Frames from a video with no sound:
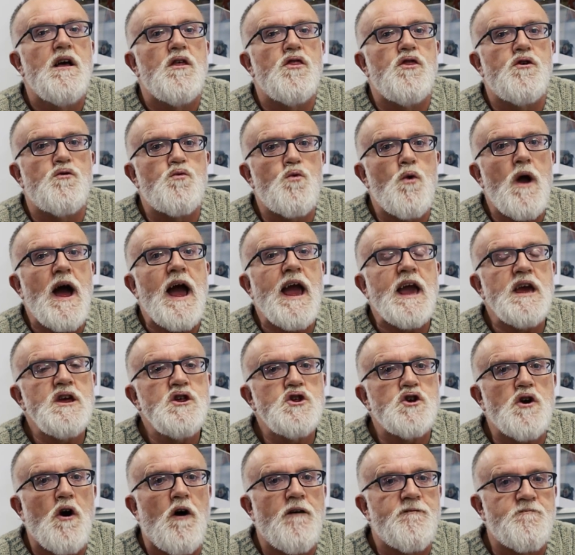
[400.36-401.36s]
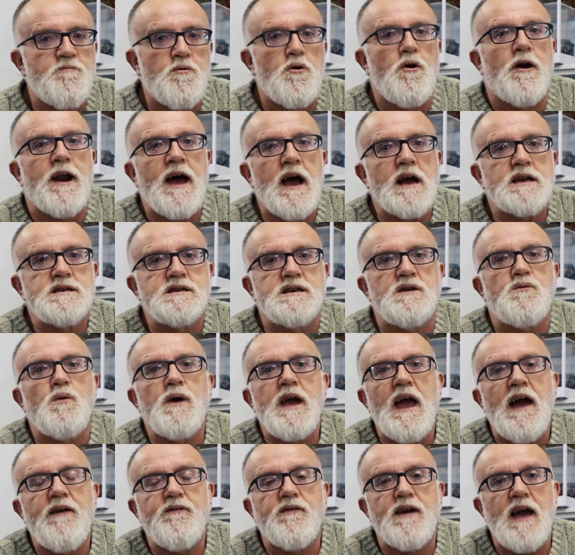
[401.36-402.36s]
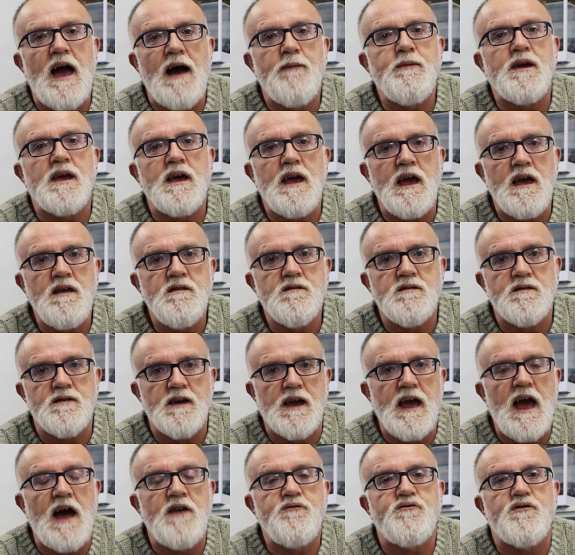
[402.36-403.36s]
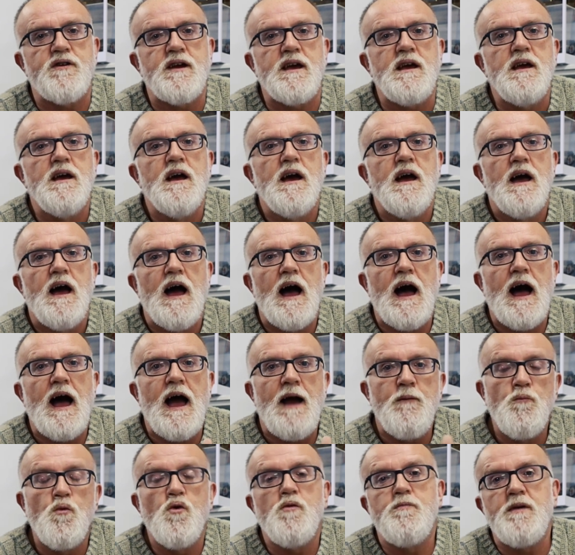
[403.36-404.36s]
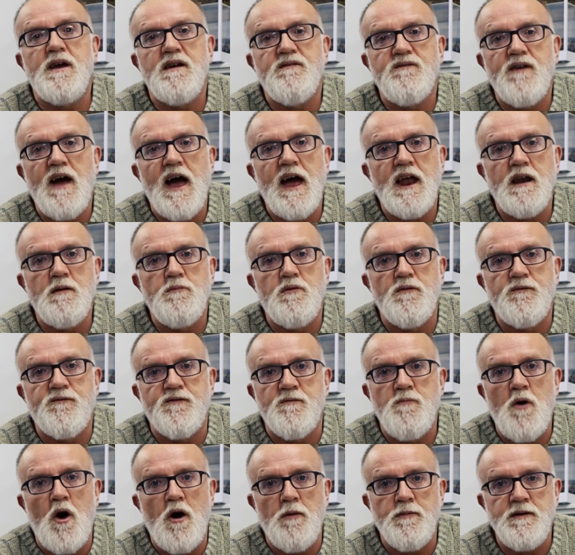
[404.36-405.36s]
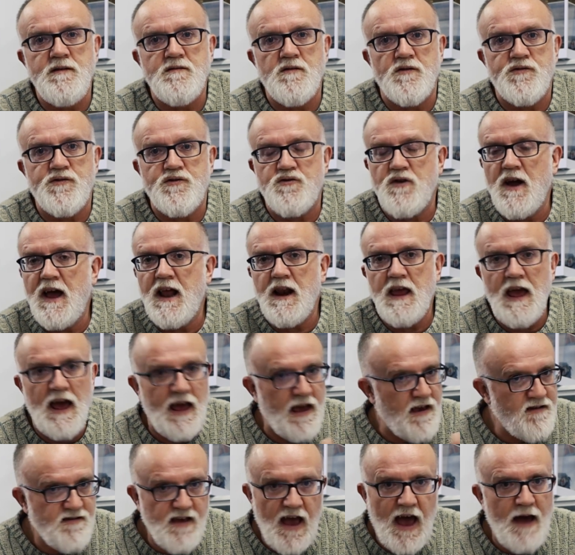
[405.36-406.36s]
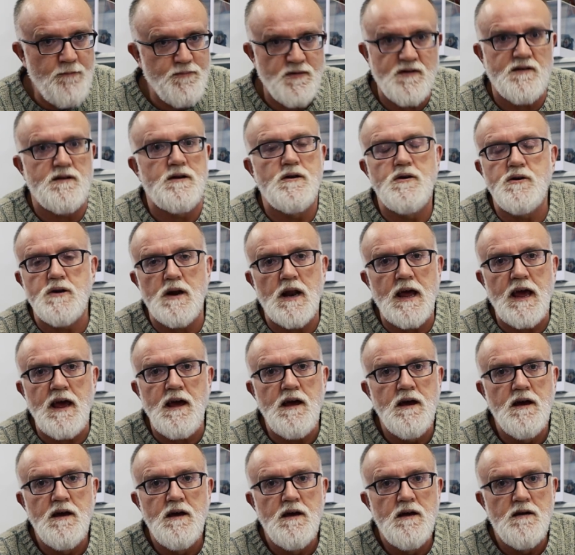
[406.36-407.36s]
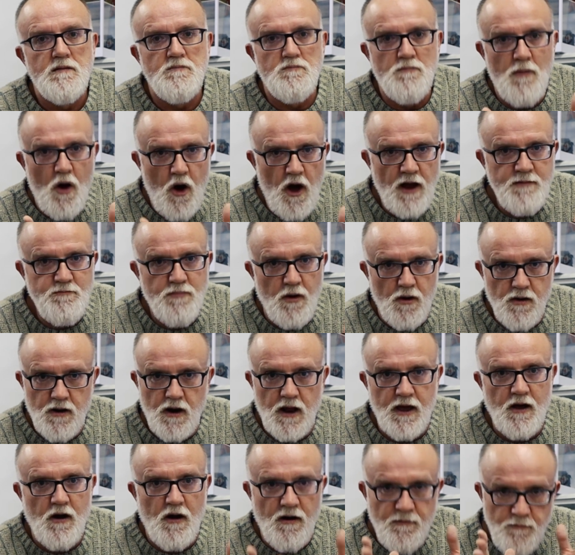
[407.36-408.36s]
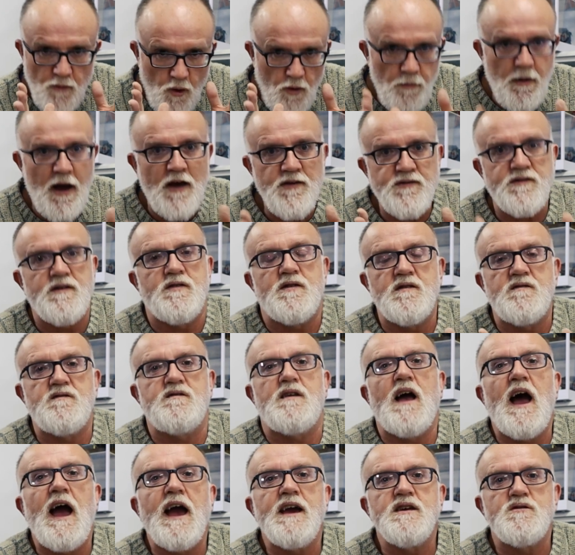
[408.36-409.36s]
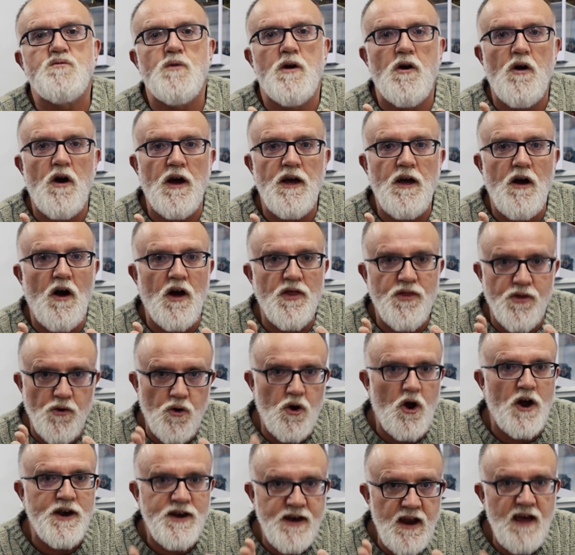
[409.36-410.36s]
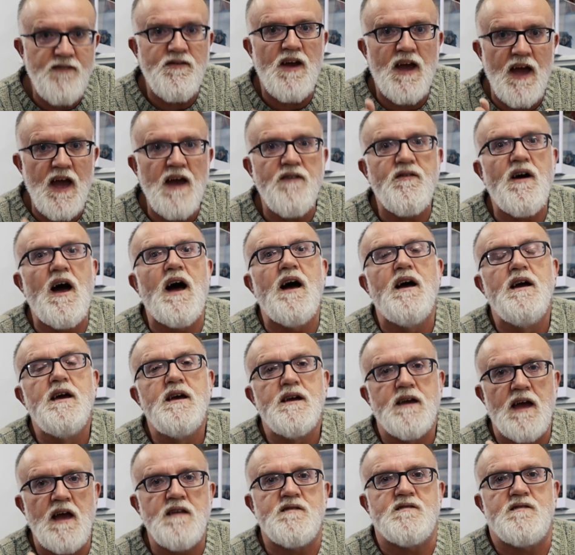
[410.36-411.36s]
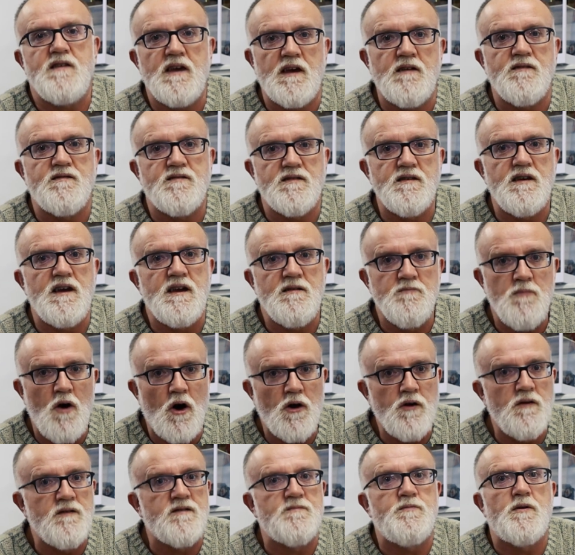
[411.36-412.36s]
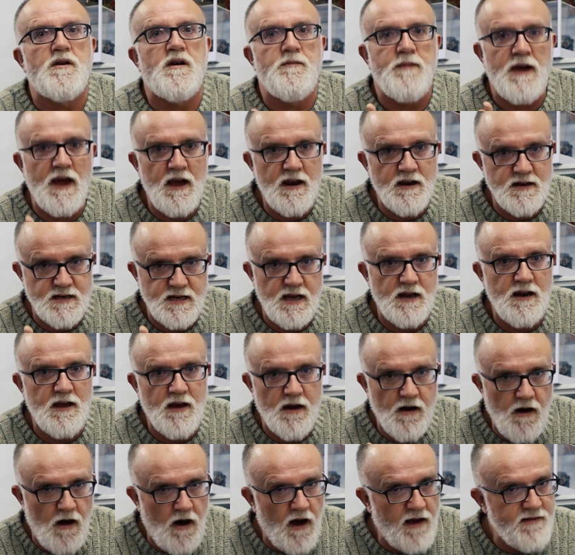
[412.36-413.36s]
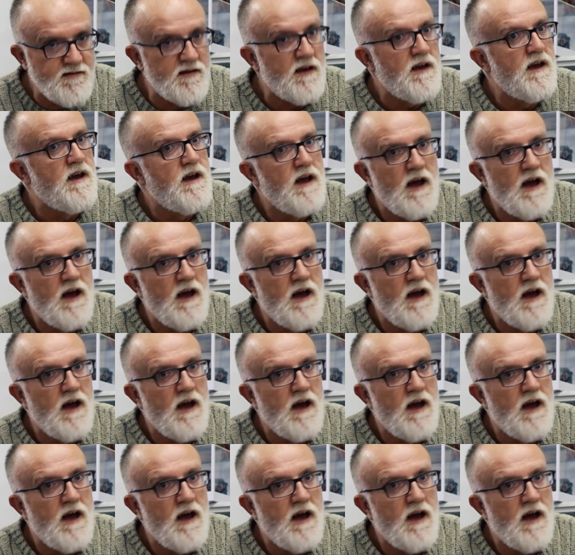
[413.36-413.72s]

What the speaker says: The range of products that we have coming into the country and will be available from Hobbies Australia is absolutely mind-boggling. I'm almost at the stage where I thought I'd never ever get sick of seeing models, but I'm here to tell you guys,